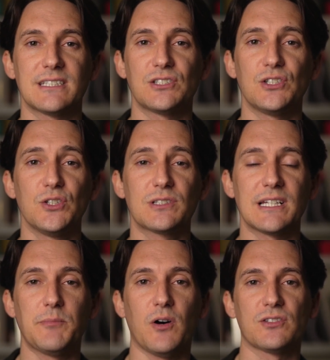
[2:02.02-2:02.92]
is
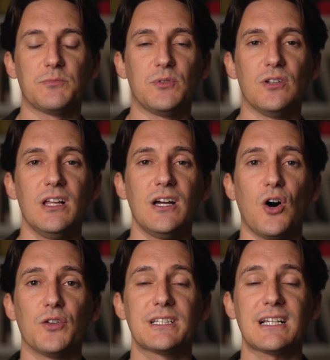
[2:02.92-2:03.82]
usually possible
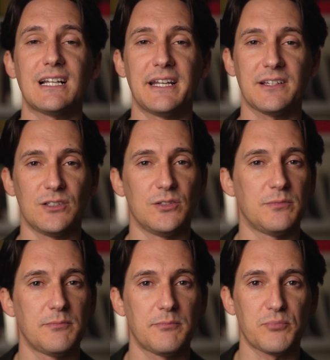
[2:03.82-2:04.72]
on clinical
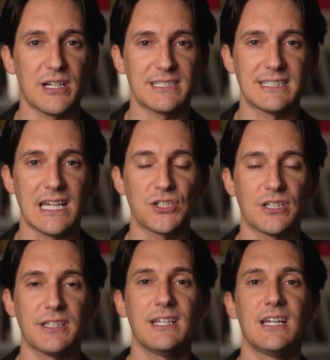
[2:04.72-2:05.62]

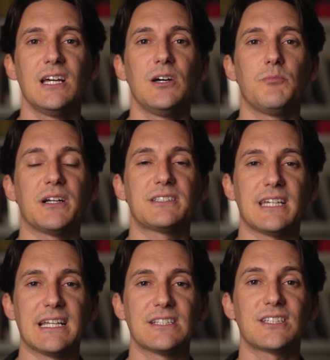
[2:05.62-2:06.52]
presentation, but
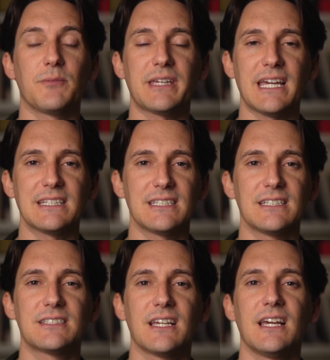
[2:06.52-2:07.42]
in some
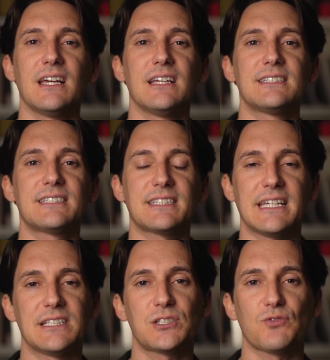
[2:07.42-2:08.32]
cases,
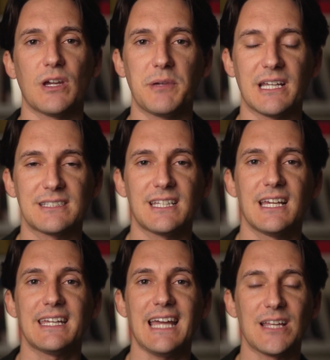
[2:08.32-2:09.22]
skin scrapings
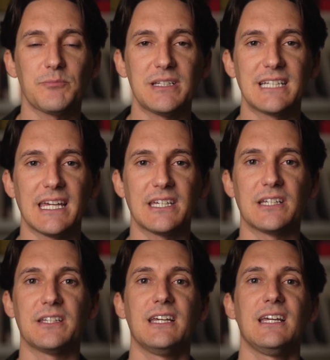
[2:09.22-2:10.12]
can be
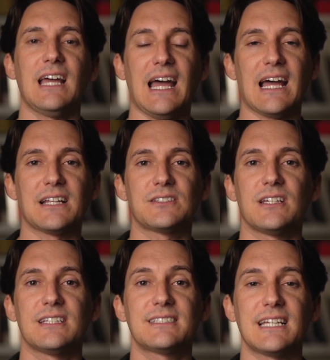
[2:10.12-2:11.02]
taken and
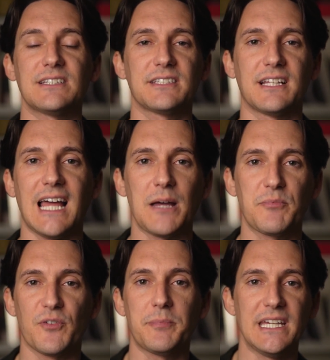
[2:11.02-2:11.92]
sent to the lab
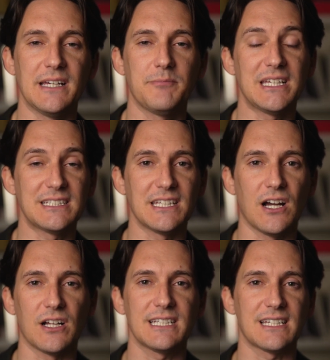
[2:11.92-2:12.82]
for
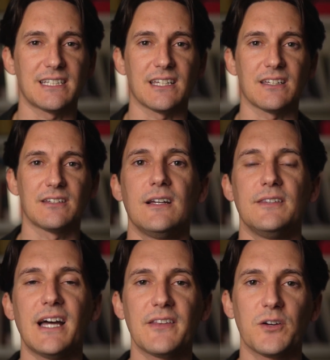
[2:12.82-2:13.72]
PCR testing.
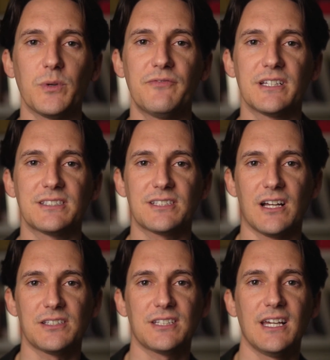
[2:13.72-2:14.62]
Now that we've
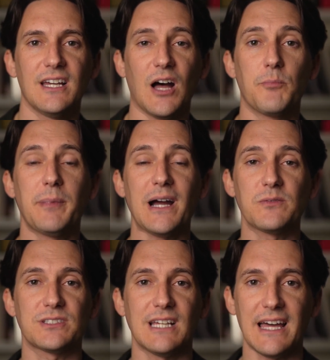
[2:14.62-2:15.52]
discussed
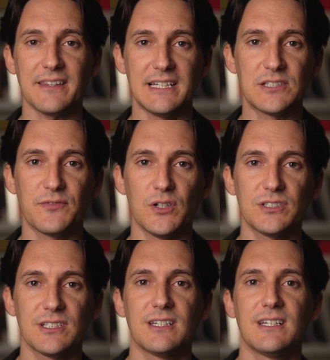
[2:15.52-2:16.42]
about athlete's foot,